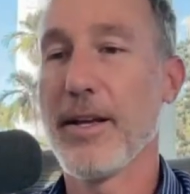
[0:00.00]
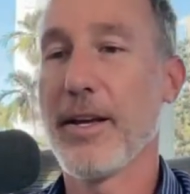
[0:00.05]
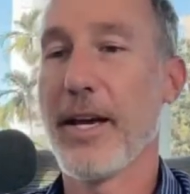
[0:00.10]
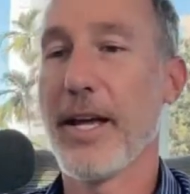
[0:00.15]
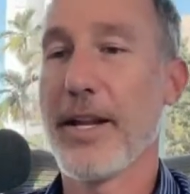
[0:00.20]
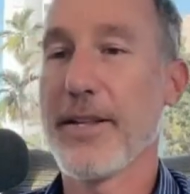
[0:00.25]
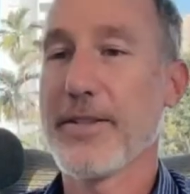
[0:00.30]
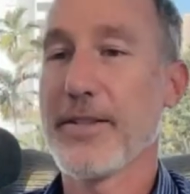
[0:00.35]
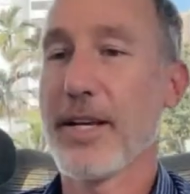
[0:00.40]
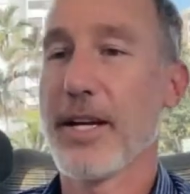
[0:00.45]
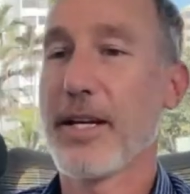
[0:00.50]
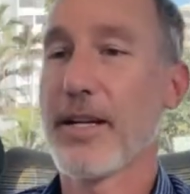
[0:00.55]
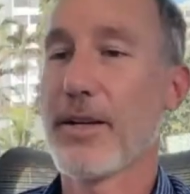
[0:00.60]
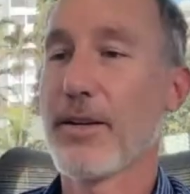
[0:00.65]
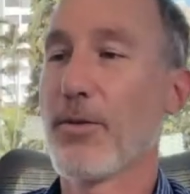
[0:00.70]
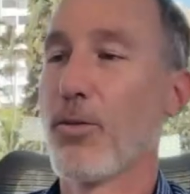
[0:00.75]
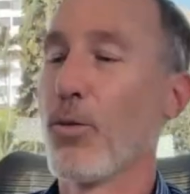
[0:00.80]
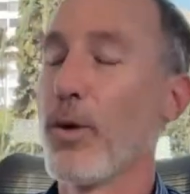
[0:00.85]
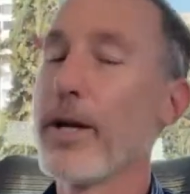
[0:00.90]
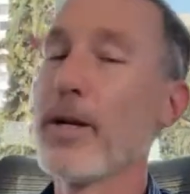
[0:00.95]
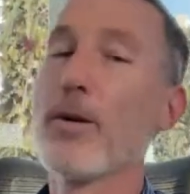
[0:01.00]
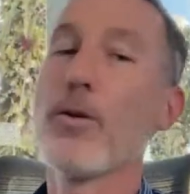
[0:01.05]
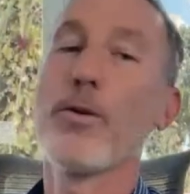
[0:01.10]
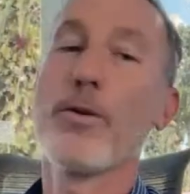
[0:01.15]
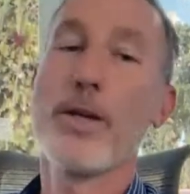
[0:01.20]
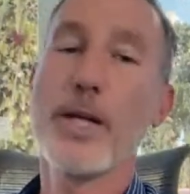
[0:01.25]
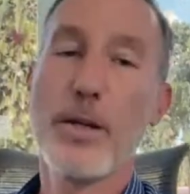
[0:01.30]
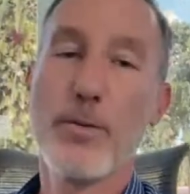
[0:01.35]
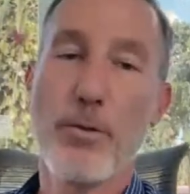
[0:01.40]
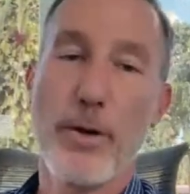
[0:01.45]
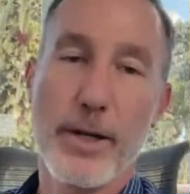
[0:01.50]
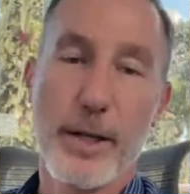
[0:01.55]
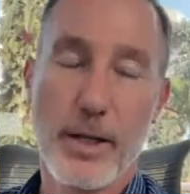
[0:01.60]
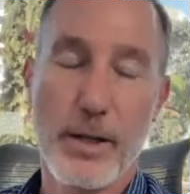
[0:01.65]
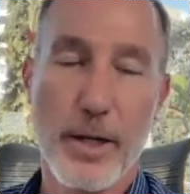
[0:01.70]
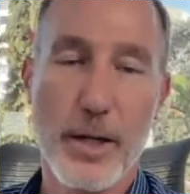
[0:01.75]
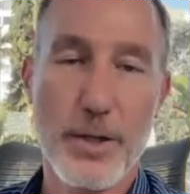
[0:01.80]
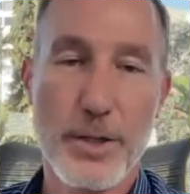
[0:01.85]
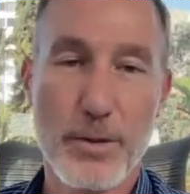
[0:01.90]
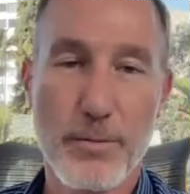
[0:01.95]
And it's like, we don't need
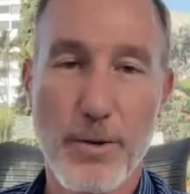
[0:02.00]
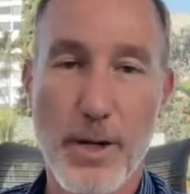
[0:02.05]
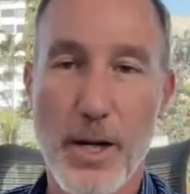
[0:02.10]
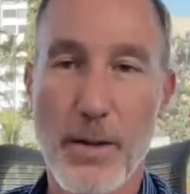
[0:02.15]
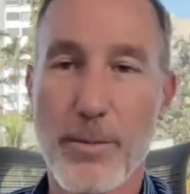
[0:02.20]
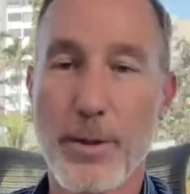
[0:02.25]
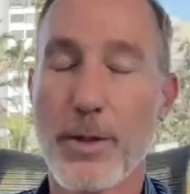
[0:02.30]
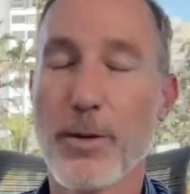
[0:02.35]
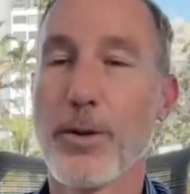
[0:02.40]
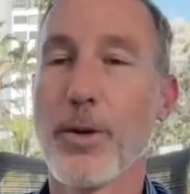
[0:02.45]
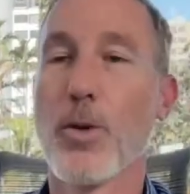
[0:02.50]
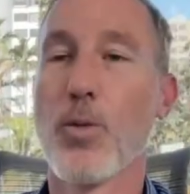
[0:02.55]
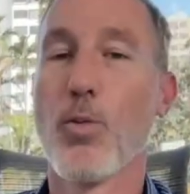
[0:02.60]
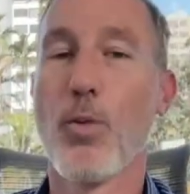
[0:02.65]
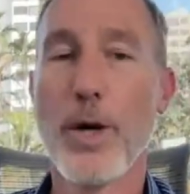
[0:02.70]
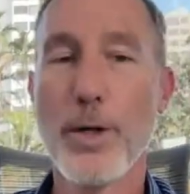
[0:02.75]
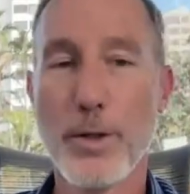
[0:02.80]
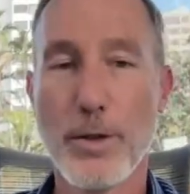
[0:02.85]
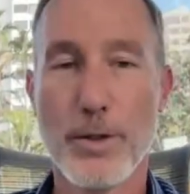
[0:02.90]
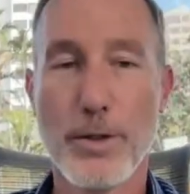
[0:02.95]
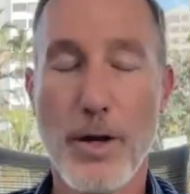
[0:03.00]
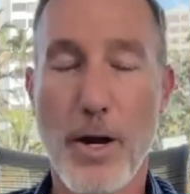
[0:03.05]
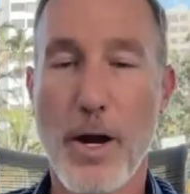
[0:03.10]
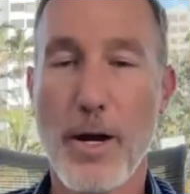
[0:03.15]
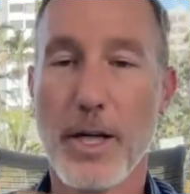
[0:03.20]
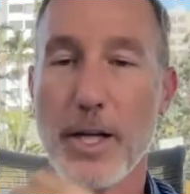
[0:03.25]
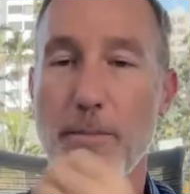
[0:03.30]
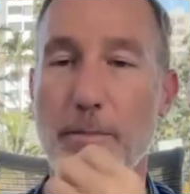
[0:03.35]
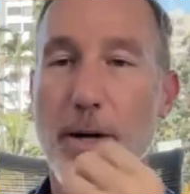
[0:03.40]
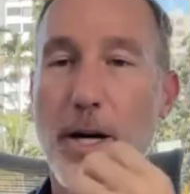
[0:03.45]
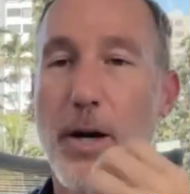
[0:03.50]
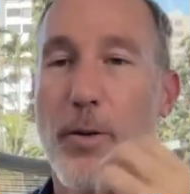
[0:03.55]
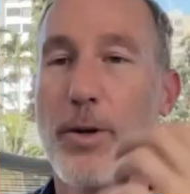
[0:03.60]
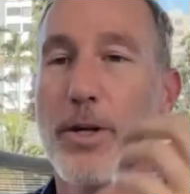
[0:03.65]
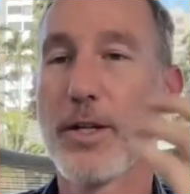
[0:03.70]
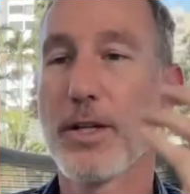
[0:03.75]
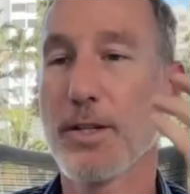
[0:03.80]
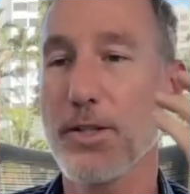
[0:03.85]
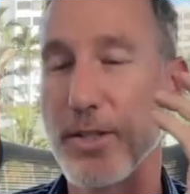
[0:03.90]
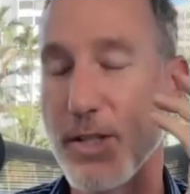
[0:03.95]
regulation, Rob. You don't know what you're talking about. We
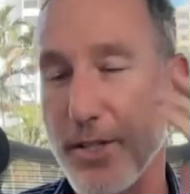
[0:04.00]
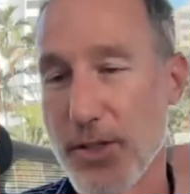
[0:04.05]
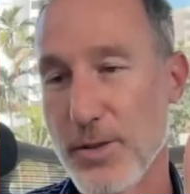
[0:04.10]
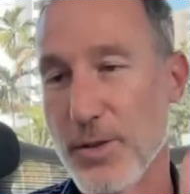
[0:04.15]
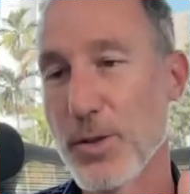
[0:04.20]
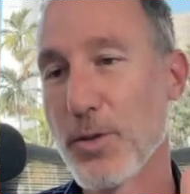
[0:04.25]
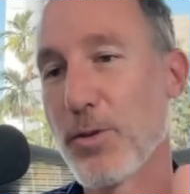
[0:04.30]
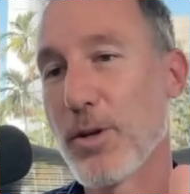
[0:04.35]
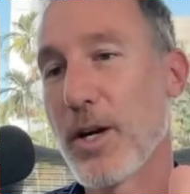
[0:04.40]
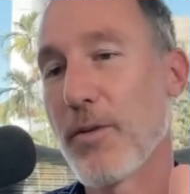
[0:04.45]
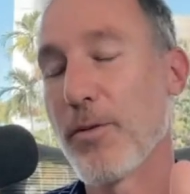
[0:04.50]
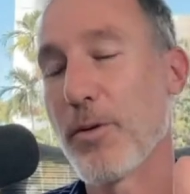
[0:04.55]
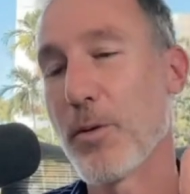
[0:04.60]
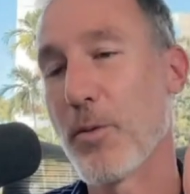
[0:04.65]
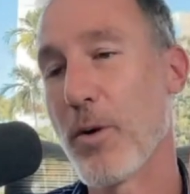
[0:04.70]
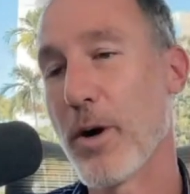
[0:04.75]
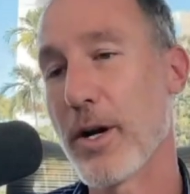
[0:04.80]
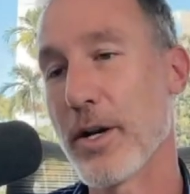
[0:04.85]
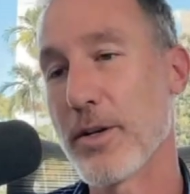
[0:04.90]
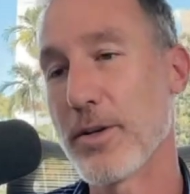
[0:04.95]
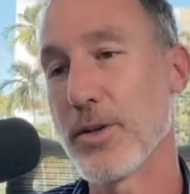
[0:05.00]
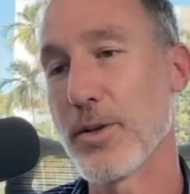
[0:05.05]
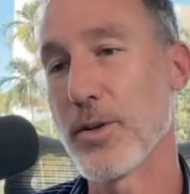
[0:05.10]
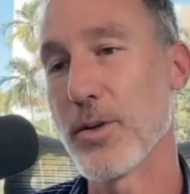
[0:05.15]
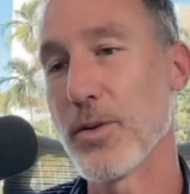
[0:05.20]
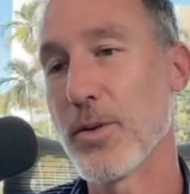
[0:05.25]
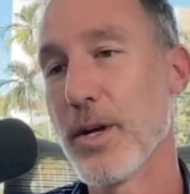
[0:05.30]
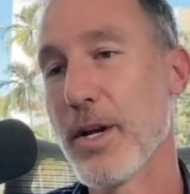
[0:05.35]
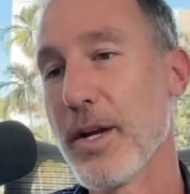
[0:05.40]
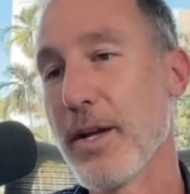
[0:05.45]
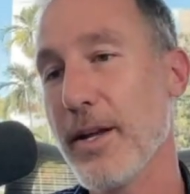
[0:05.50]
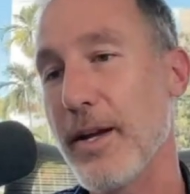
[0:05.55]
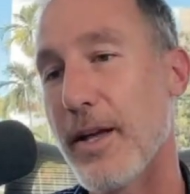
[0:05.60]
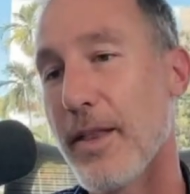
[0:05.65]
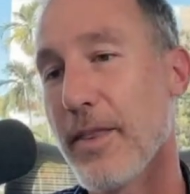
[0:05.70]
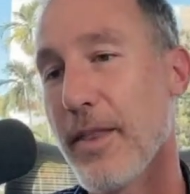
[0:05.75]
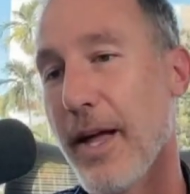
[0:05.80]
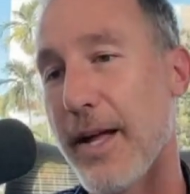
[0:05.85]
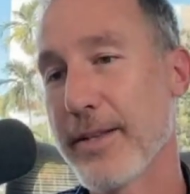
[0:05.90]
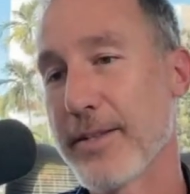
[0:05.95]
can just do whatever we want to do,
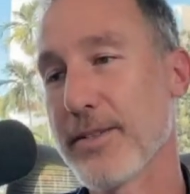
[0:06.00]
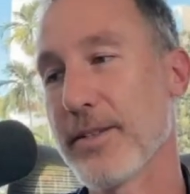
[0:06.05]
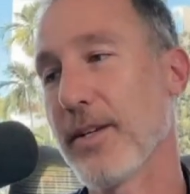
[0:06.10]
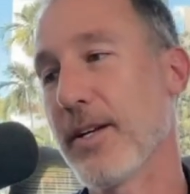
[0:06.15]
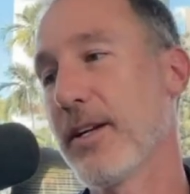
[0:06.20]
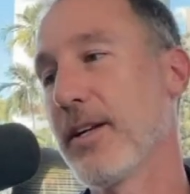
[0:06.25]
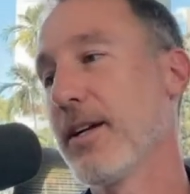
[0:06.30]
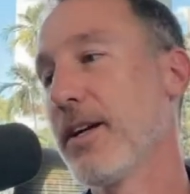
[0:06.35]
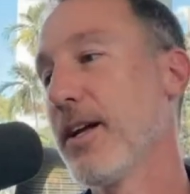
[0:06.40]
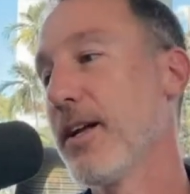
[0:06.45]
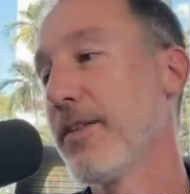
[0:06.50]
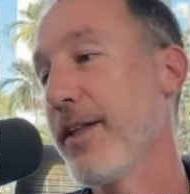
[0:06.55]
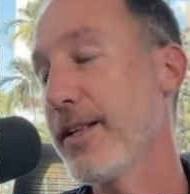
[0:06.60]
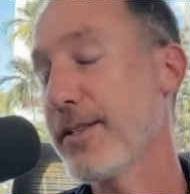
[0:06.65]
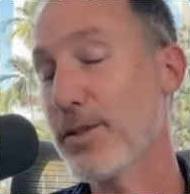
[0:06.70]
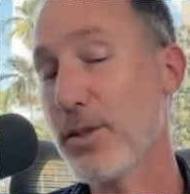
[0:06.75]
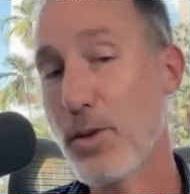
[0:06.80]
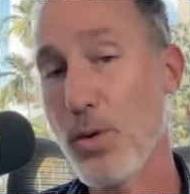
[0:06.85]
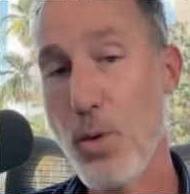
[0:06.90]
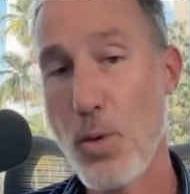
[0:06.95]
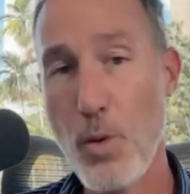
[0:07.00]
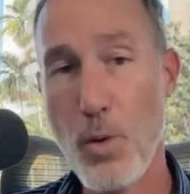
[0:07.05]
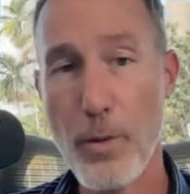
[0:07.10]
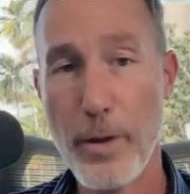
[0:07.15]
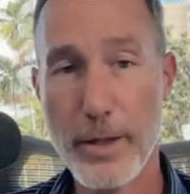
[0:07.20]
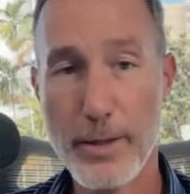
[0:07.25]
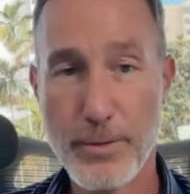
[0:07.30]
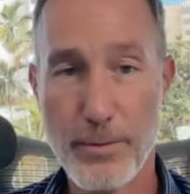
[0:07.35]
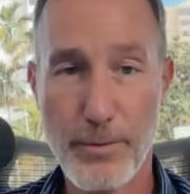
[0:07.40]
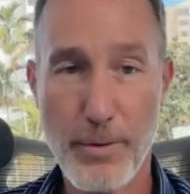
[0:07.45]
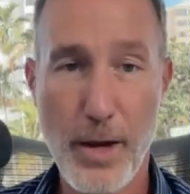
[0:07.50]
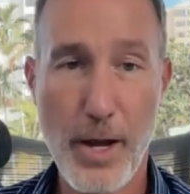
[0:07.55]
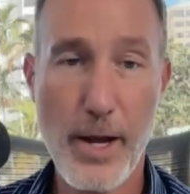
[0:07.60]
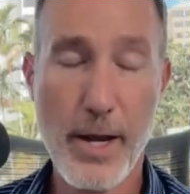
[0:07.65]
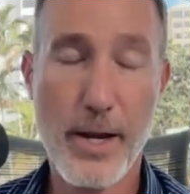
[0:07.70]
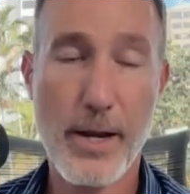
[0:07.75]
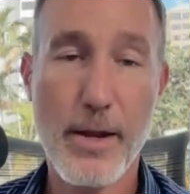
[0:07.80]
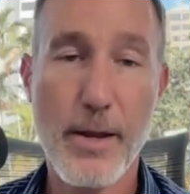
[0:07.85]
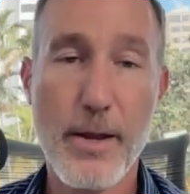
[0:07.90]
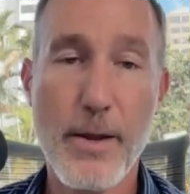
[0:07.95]
and that's it. That's cool. That's
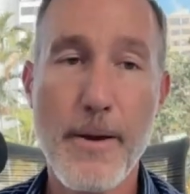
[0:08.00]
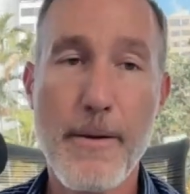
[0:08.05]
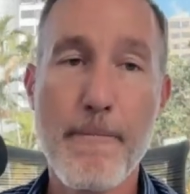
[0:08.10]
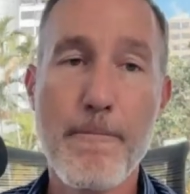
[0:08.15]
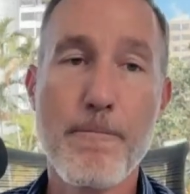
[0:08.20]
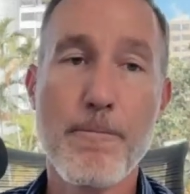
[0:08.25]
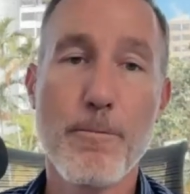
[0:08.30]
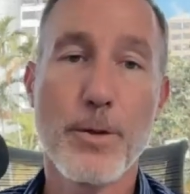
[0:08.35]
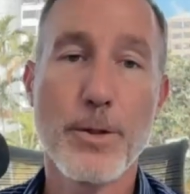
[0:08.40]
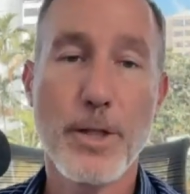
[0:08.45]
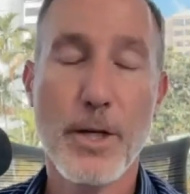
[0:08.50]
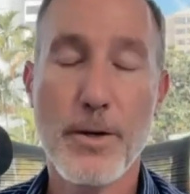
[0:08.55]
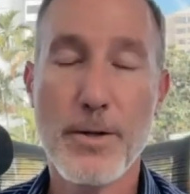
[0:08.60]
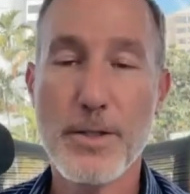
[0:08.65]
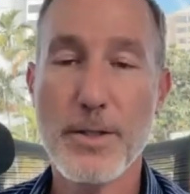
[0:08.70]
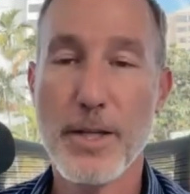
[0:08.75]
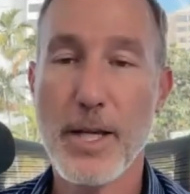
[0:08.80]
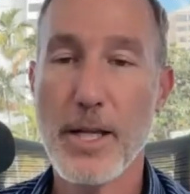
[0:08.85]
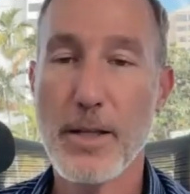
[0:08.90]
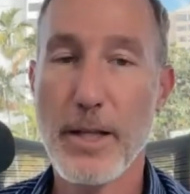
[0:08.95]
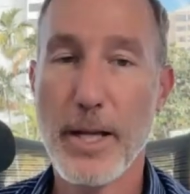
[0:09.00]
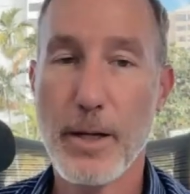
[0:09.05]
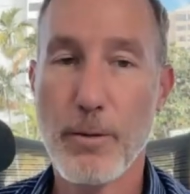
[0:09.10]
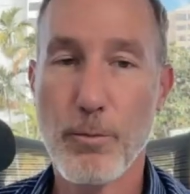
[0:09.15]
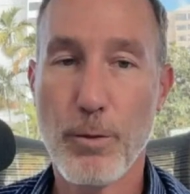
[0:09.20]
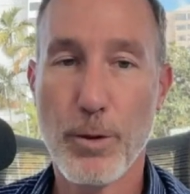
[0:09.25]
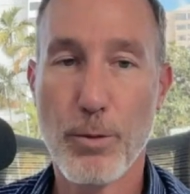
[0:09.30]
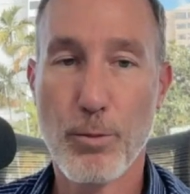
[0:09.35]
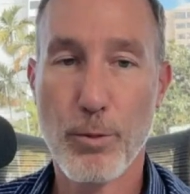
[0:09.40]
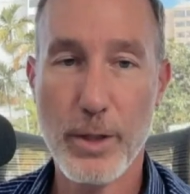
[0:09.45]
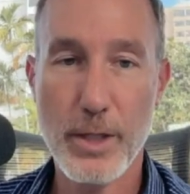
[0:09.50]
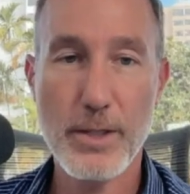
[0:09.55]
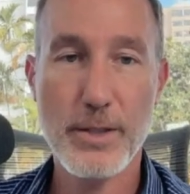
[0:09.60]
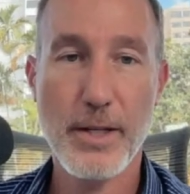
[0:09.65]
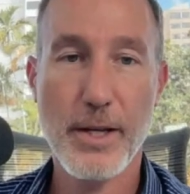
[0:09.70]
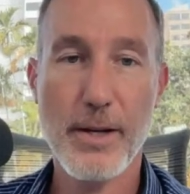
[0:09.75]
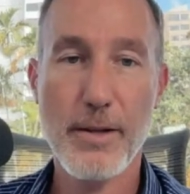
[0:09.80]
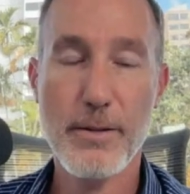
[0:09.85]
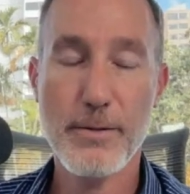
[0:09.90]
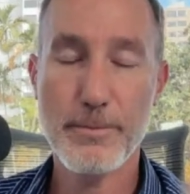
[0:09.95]
fine. But you understand, like with
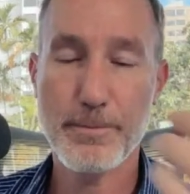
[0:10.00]
retail,